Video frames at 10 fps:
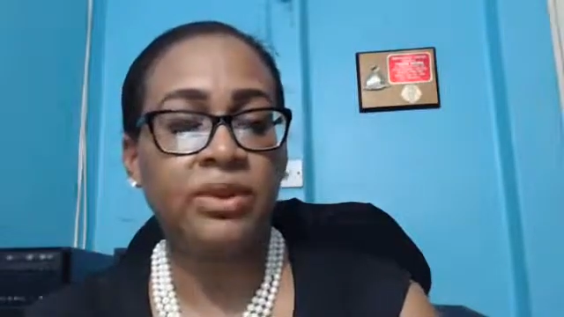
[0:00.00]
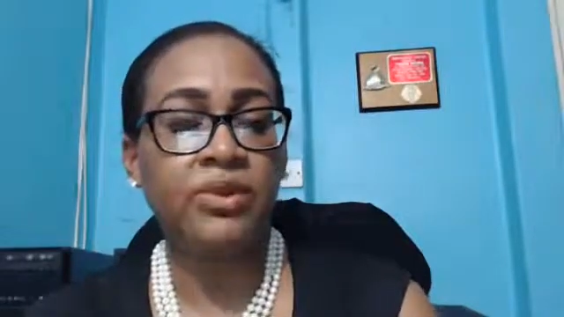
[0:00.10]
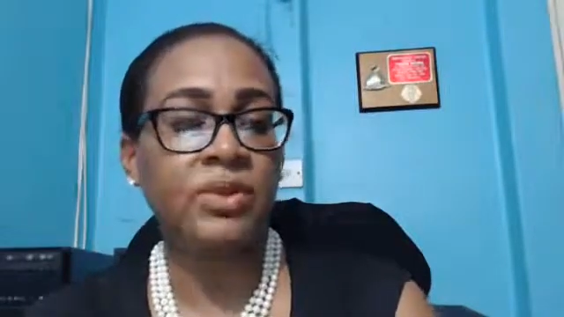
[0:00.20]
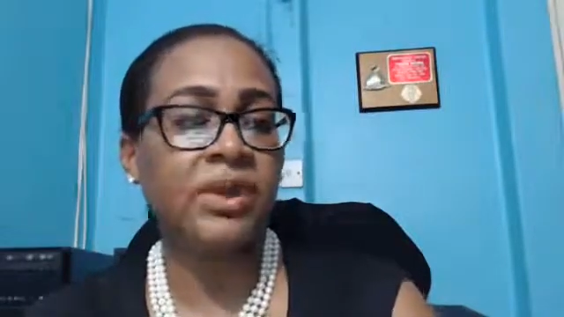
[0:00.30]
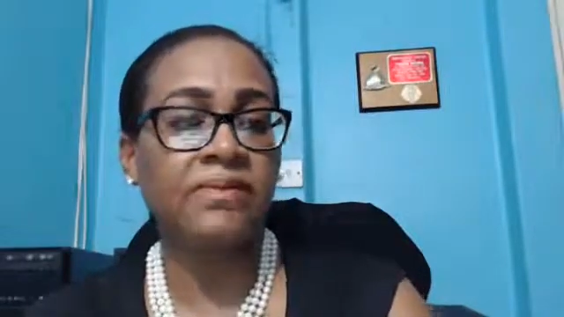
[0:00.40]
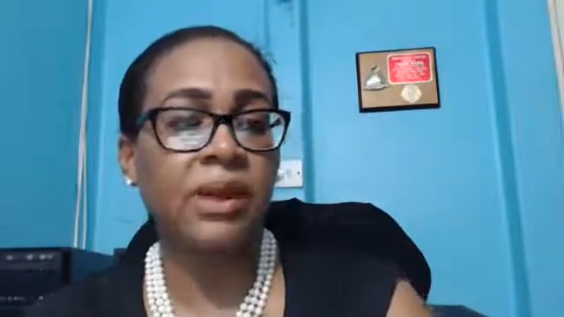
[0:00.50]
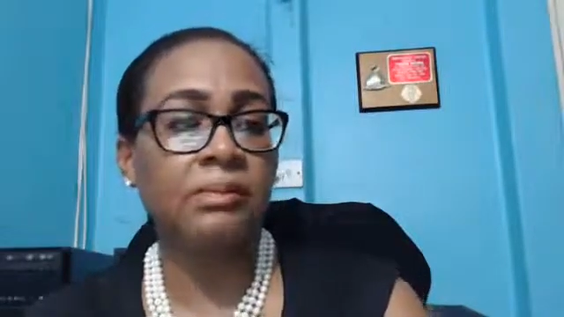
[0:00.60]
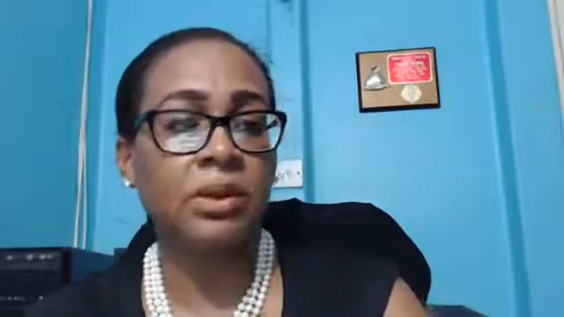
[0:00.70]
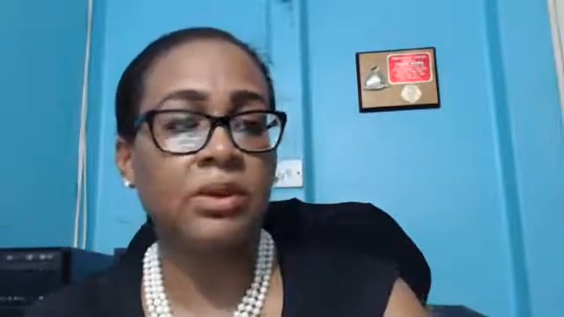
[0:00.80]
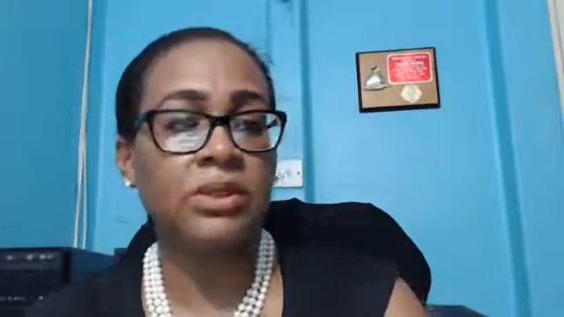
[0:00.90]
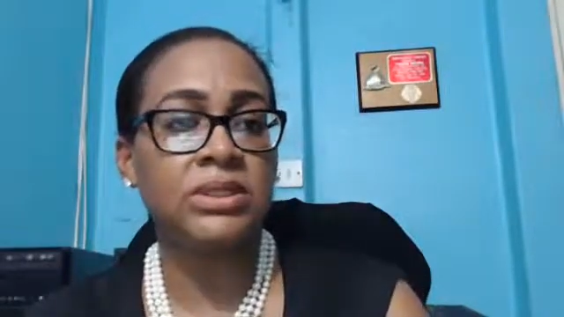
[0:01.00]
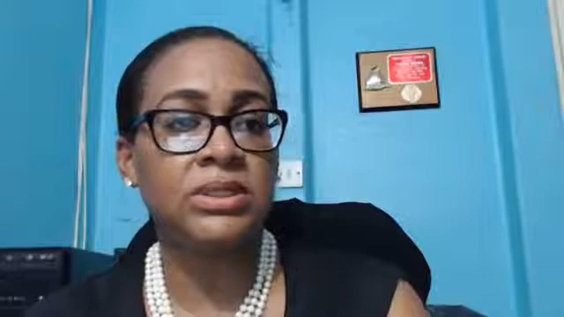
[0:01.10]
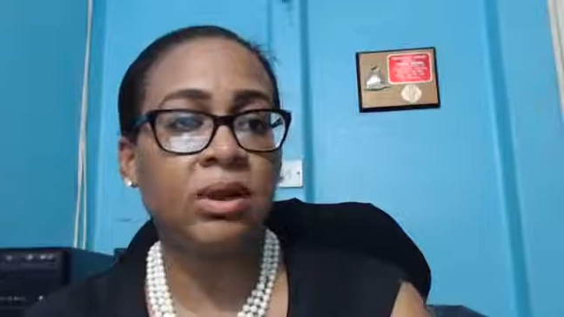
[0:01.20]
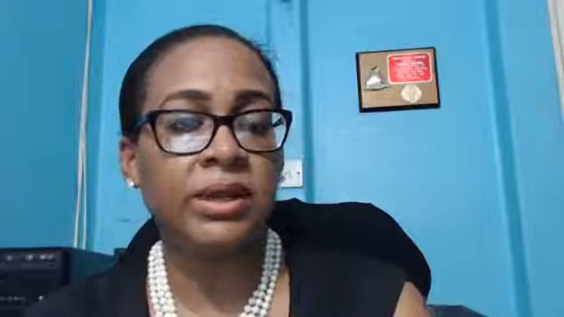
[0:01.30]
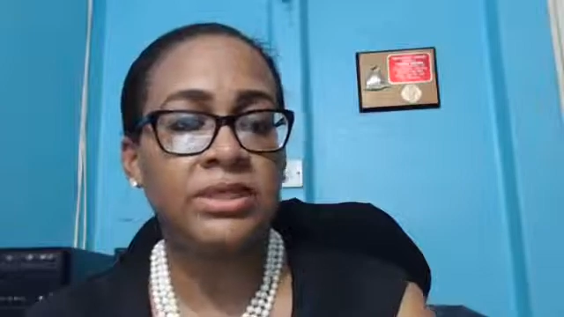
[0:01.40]
You give them the
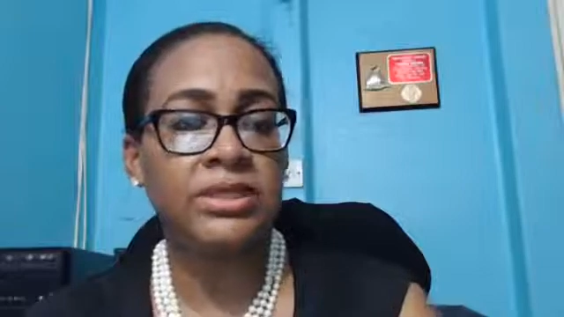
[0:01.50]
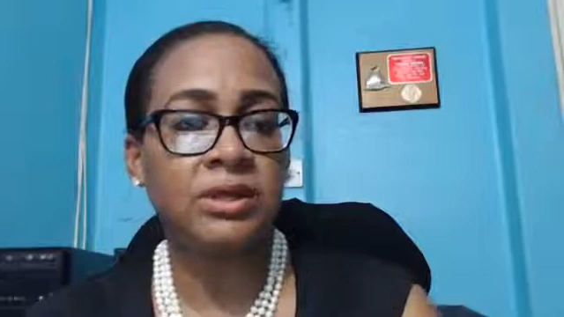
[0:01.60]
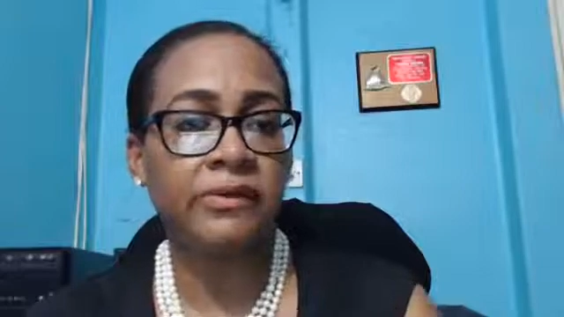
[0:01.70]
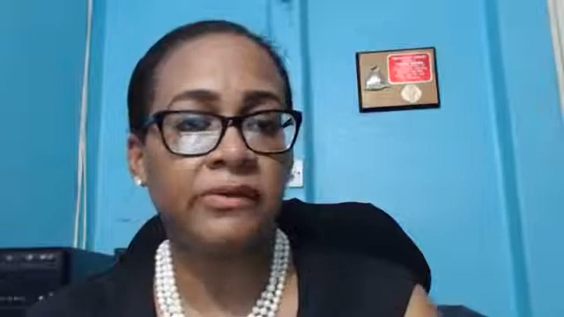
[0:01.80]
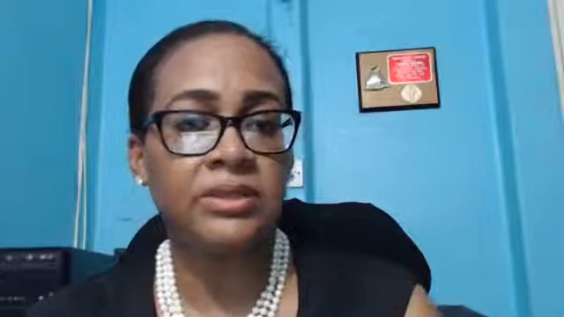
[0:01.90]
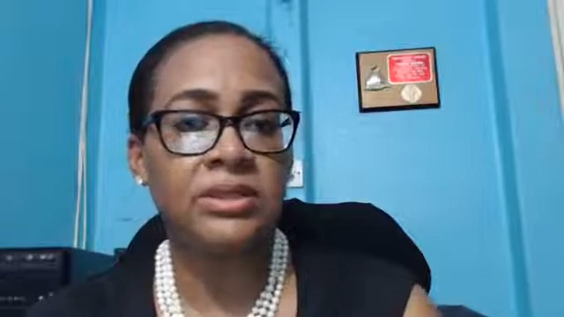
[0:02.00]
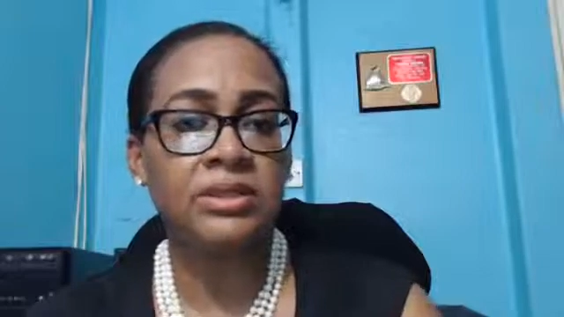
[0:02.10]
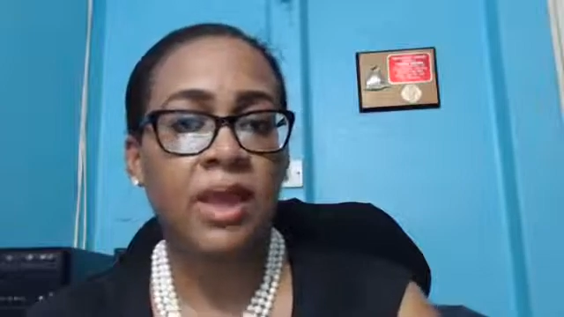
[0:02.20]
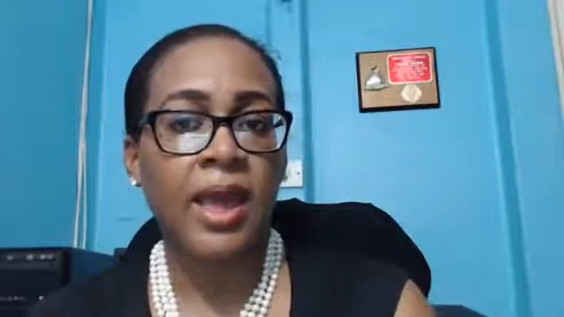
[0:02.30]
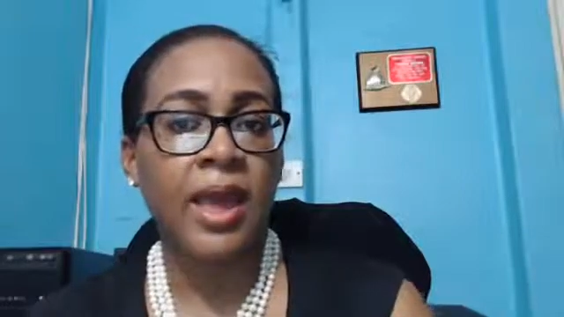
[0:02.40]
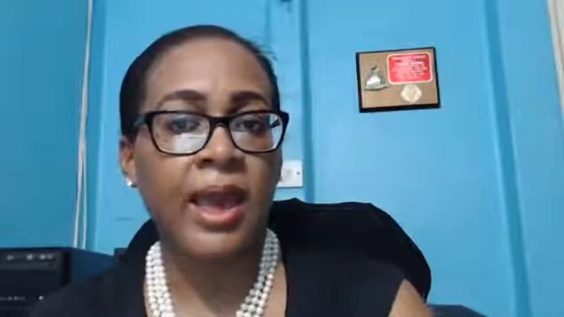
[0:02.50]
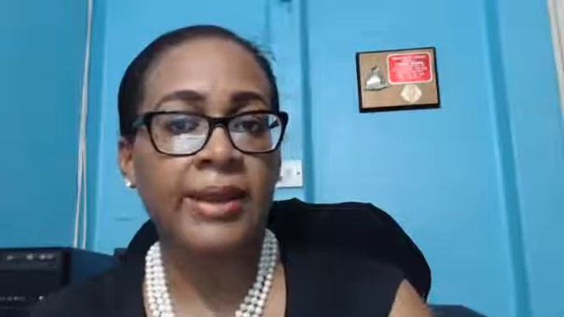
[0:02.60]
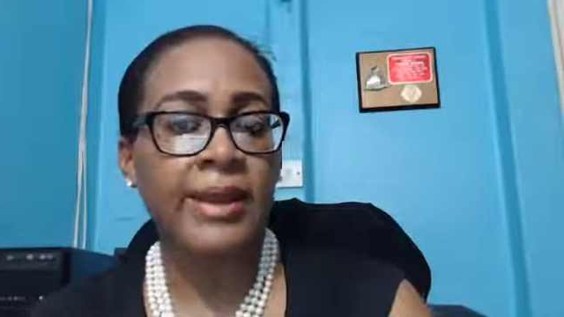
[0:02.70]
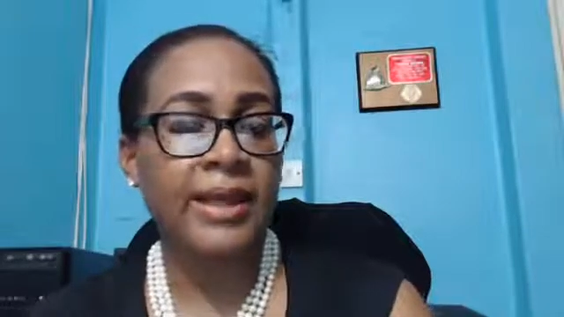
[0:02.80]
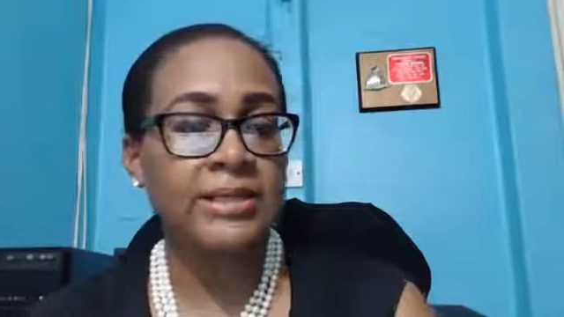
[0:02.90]
goods or the service,
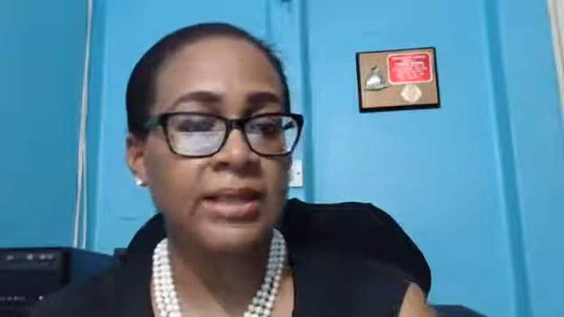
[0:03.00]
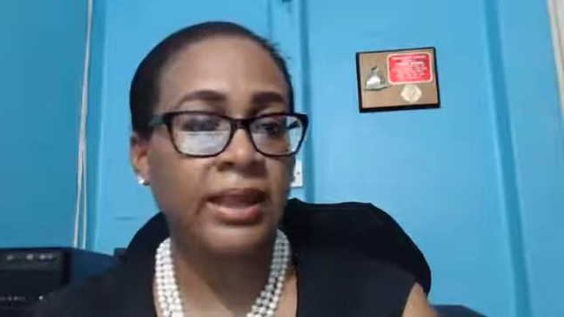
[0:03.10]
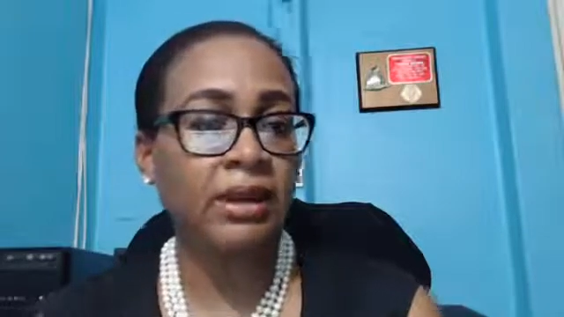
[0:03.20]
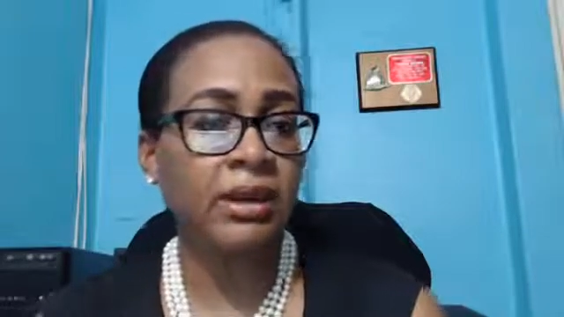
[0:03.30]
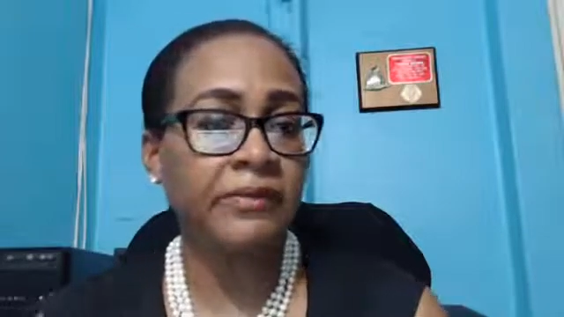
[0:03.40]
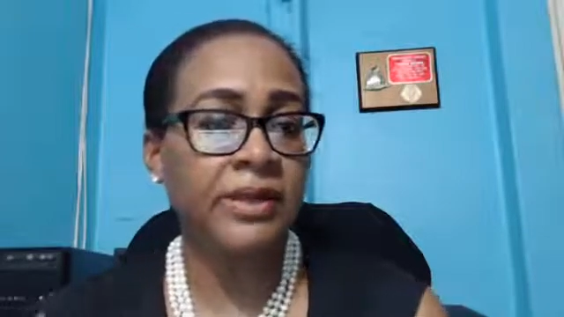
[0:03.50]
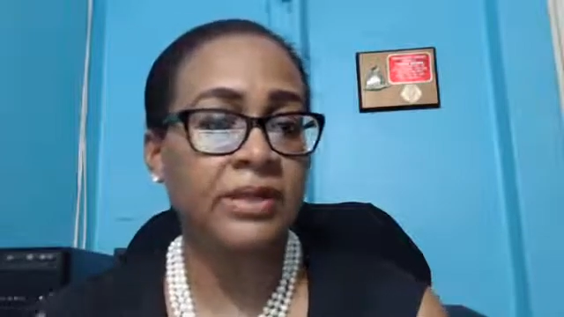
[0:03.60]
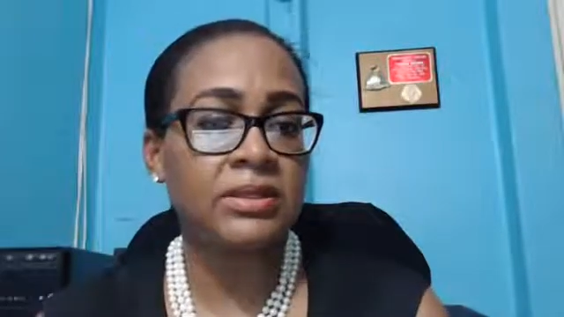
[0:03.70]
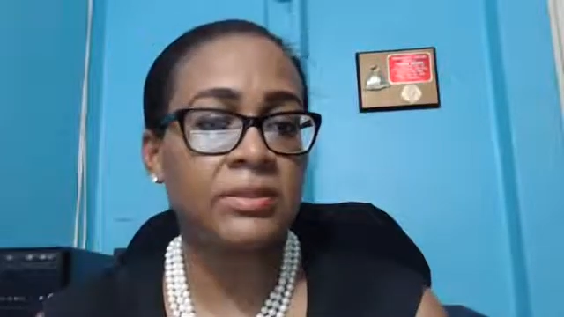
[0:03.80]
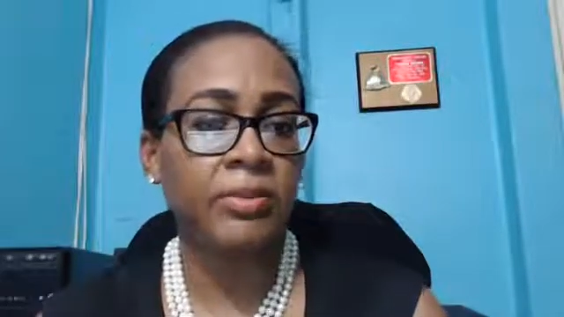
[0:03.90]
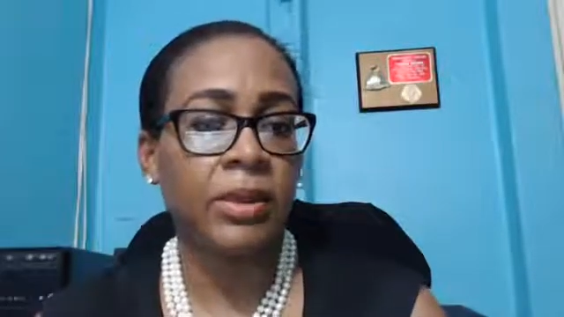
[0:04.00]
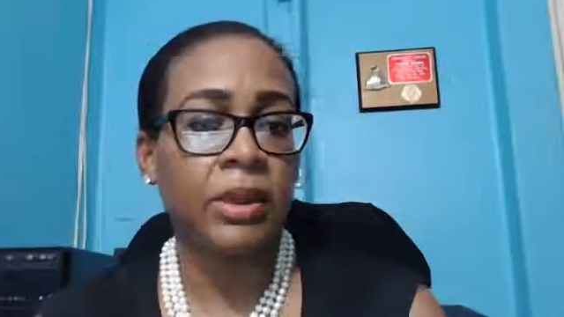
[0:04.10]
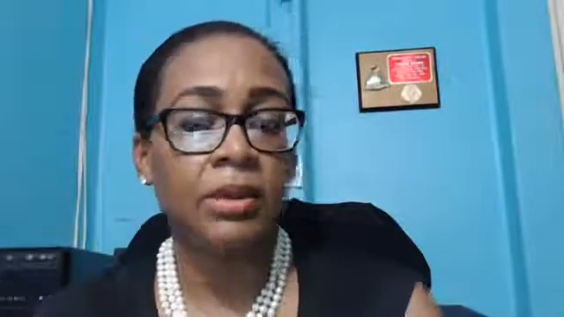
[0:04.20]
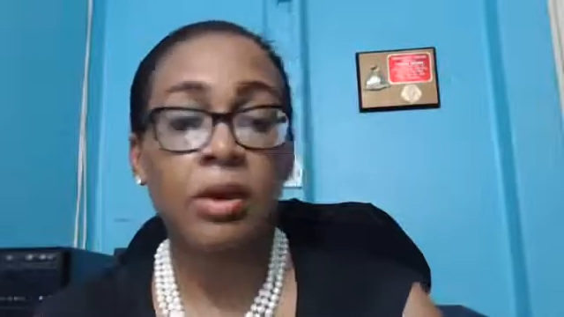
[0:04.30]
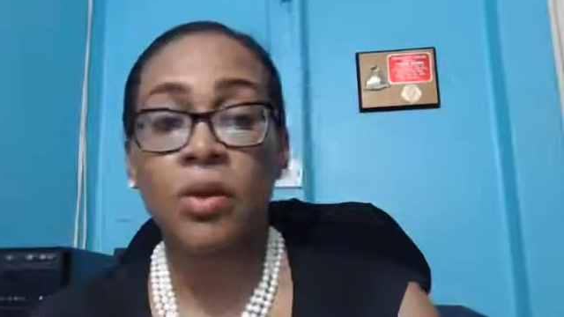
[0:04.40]
and that's the end of it.
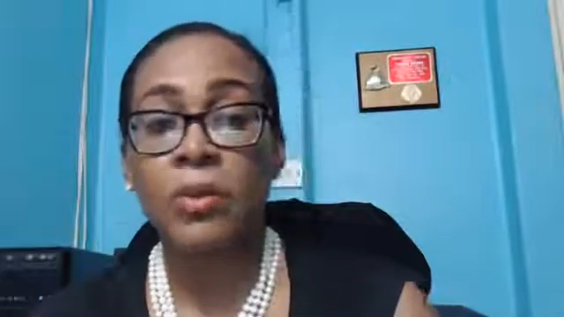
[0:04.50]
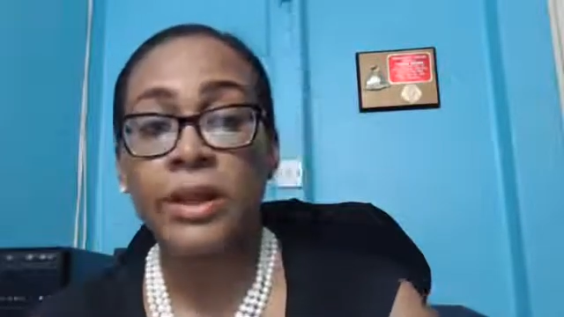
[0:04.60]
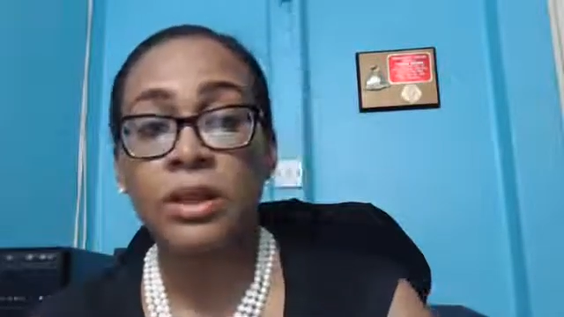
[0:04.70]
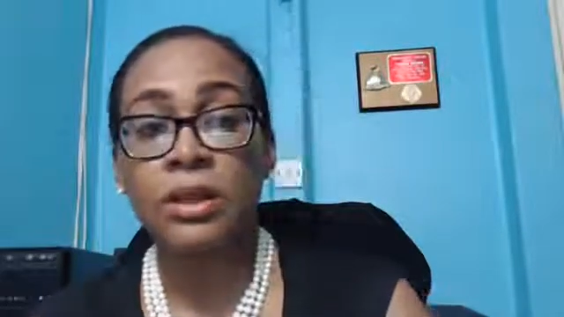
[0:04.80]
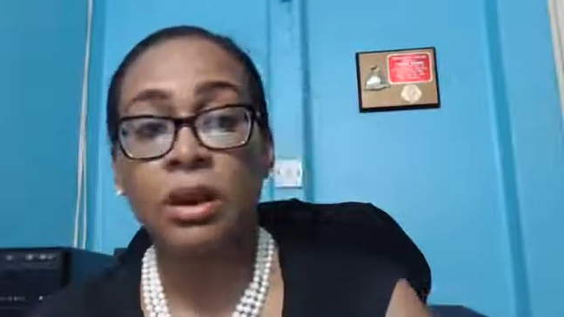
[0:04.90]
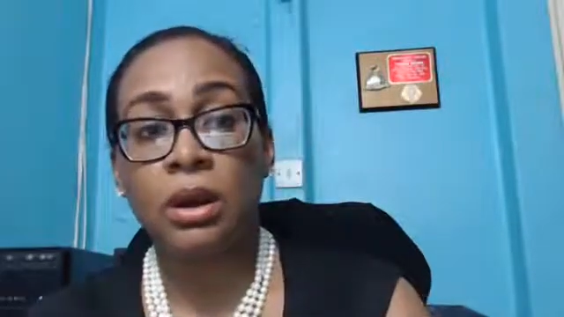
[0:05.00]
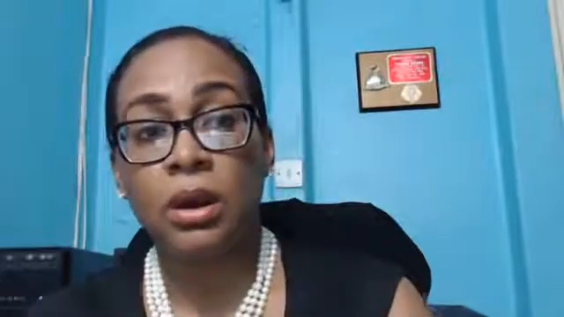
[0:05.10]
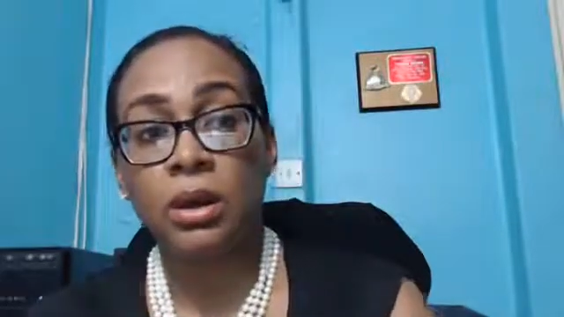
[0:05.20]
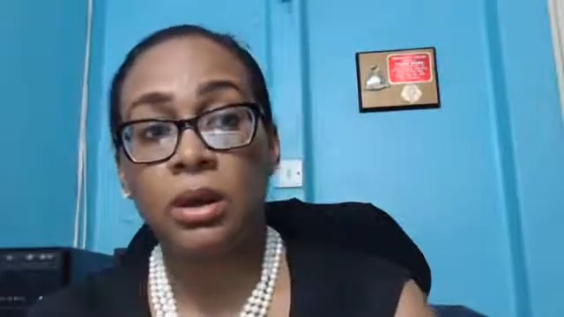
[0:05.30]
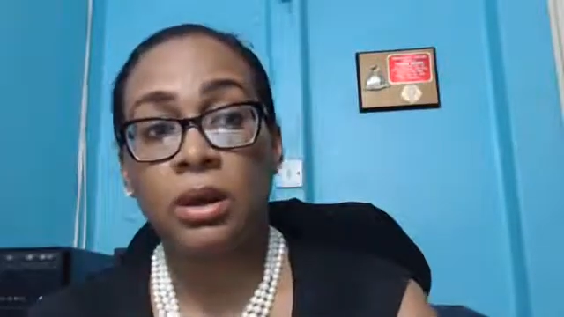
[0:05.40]
Now, when your